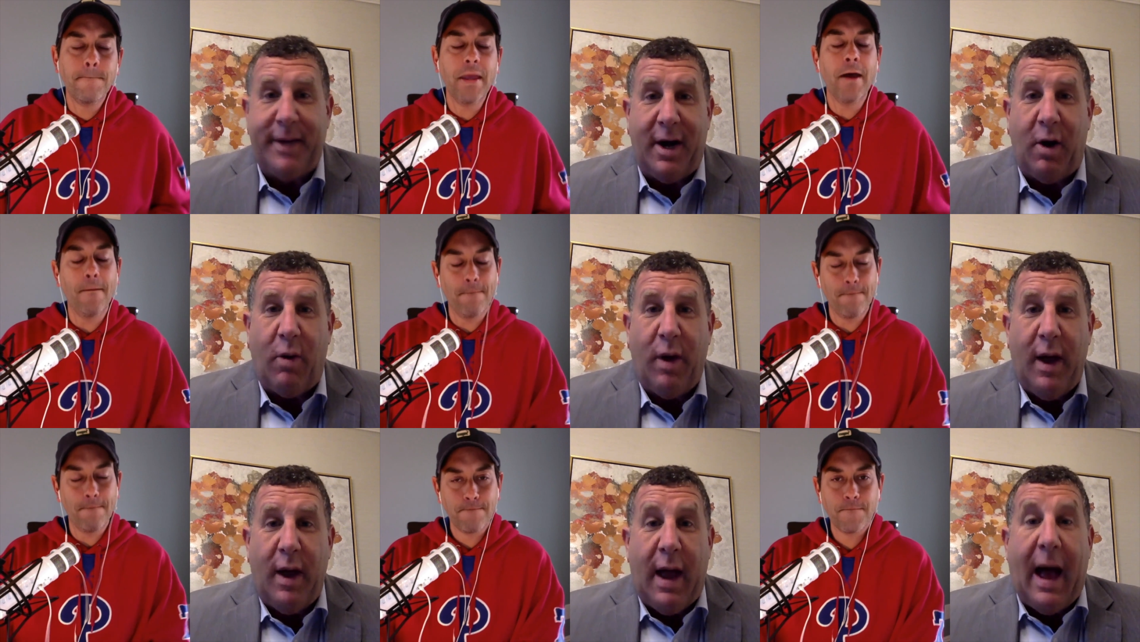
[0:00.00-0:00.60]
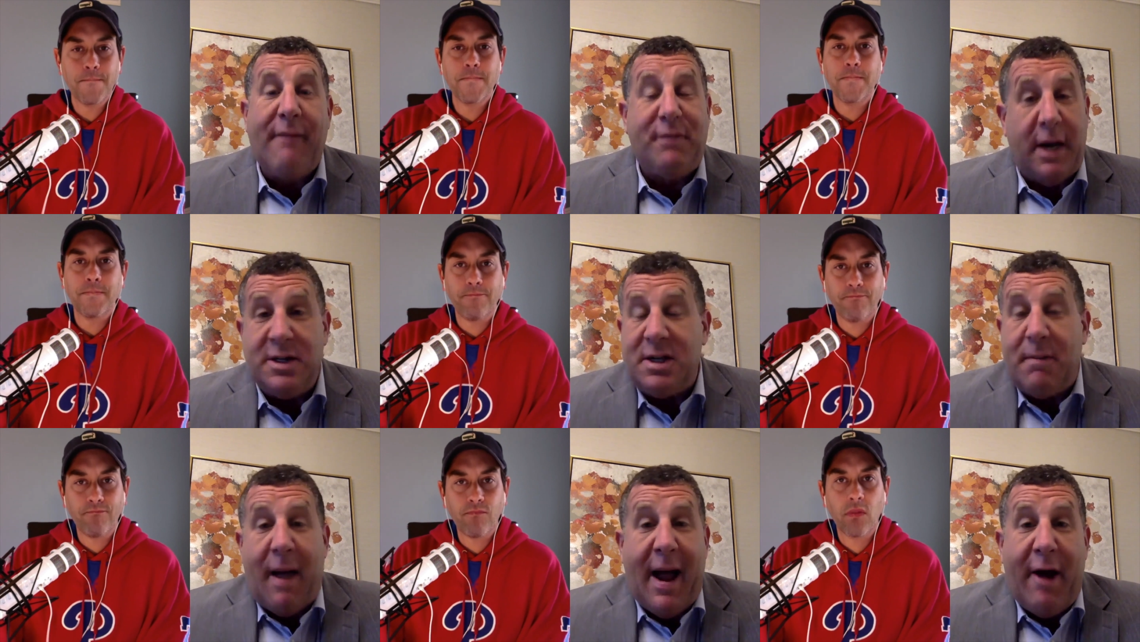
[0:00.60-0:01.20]
Speaker 1: You yeah. know done
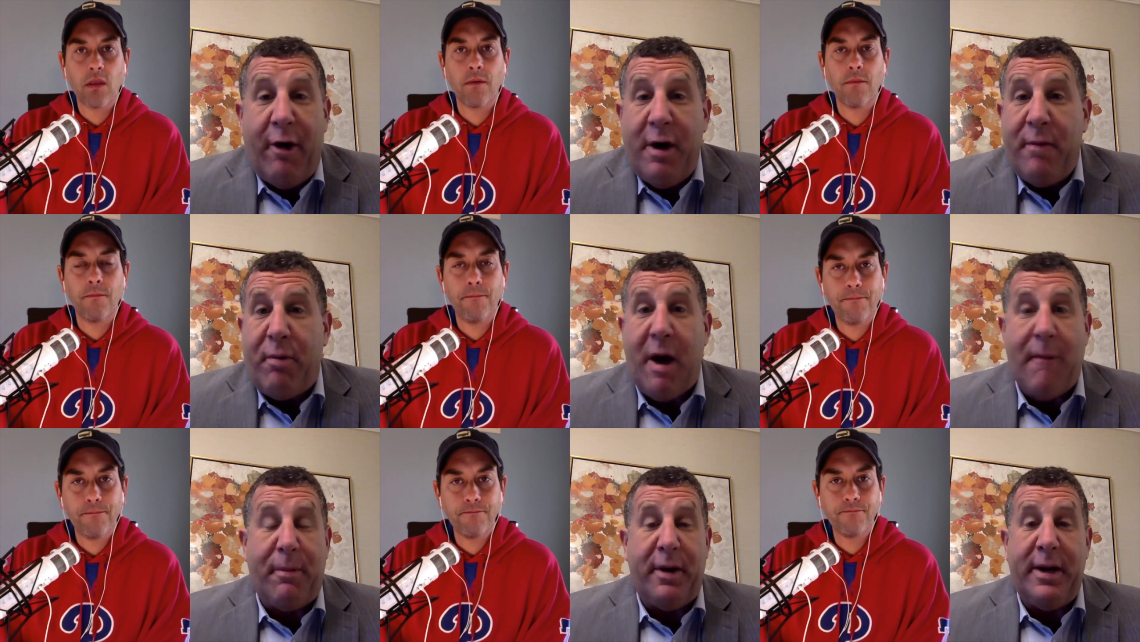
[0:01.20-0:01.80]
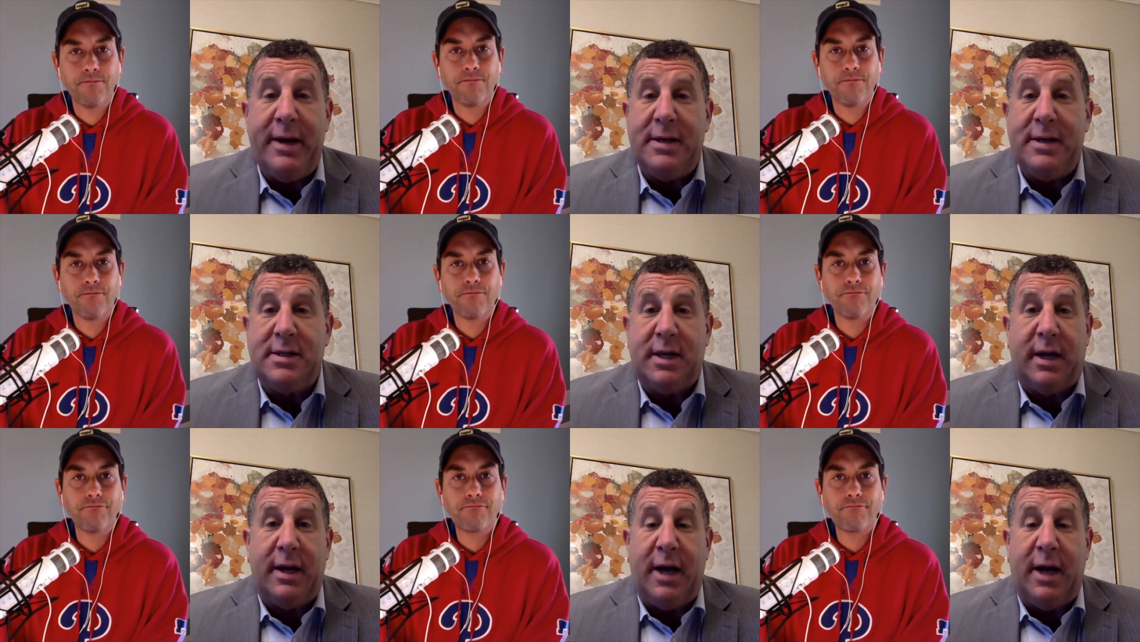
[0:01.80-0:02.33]
some higher end properties, uh,